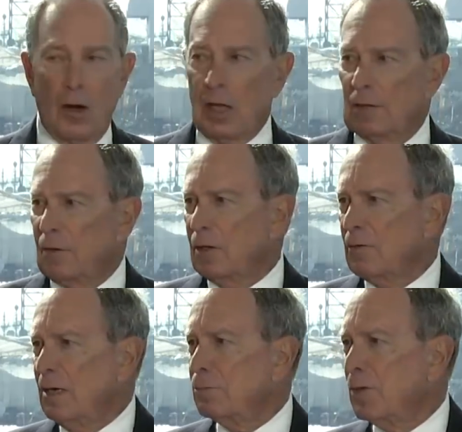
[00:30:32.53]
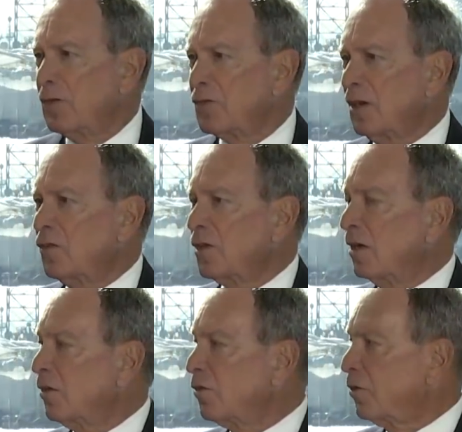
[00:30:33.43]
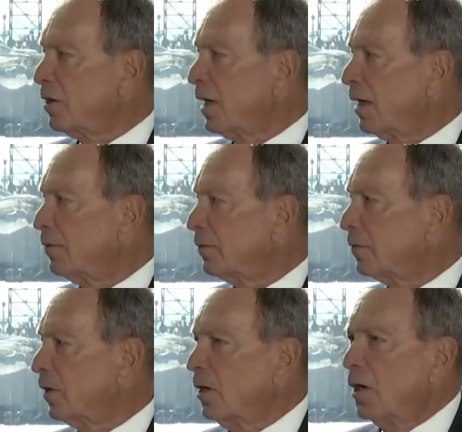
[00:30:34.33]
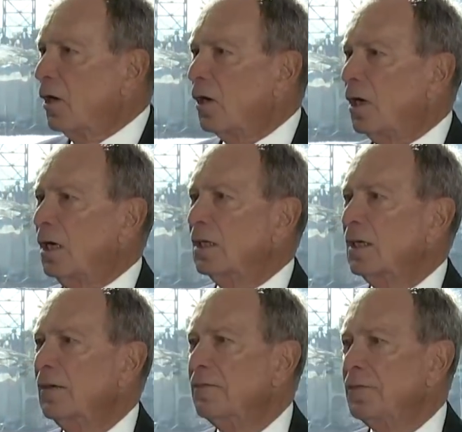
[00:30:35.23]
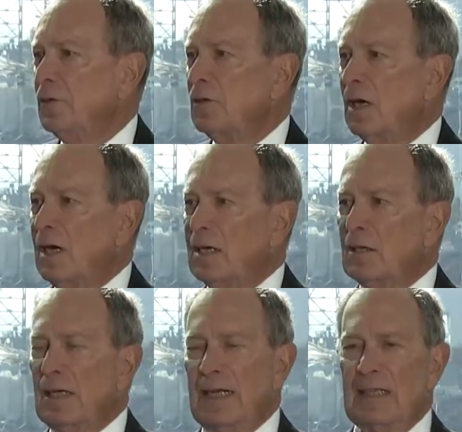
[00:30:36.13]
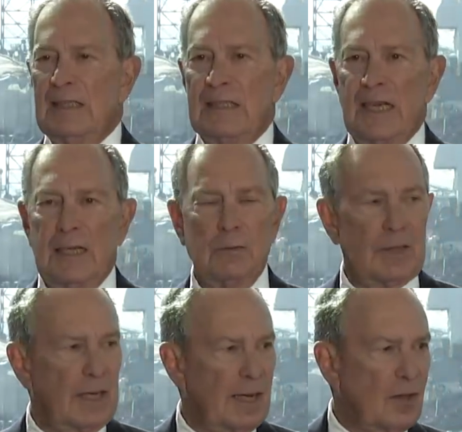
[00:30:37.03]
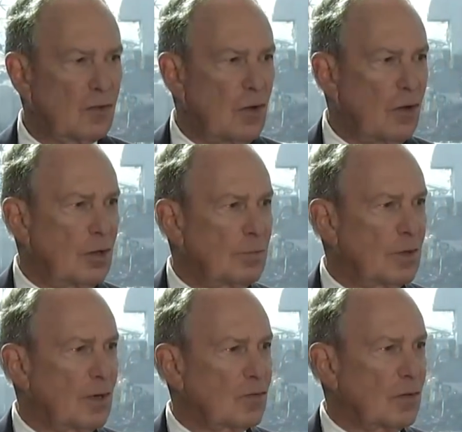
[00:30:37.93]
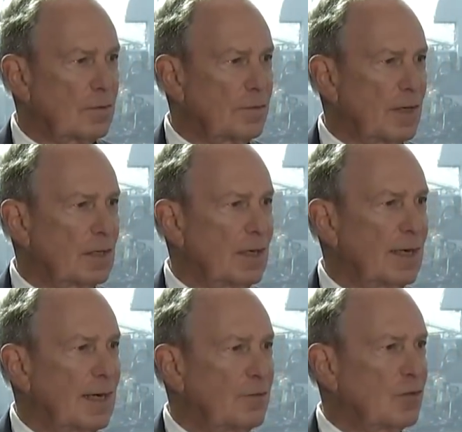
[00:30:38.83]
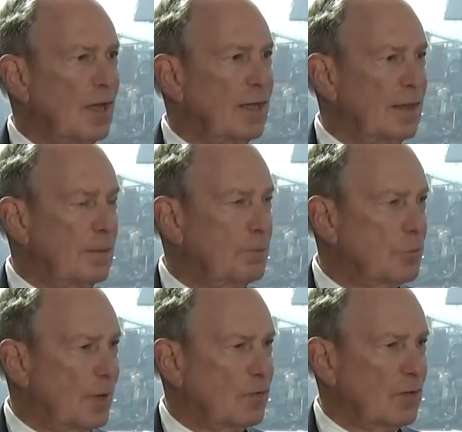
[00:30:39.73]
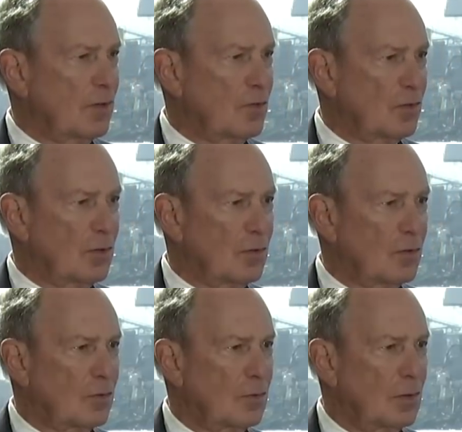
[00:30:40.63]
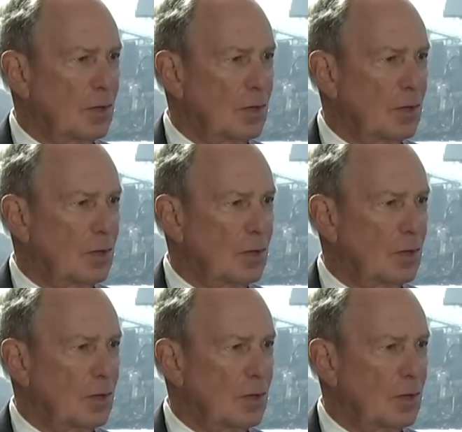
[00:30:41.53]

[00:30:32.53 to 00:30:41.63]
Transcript: All of our great presidents understood that all have viewed honor and integrity as hallmarks of their lives and their presidencies.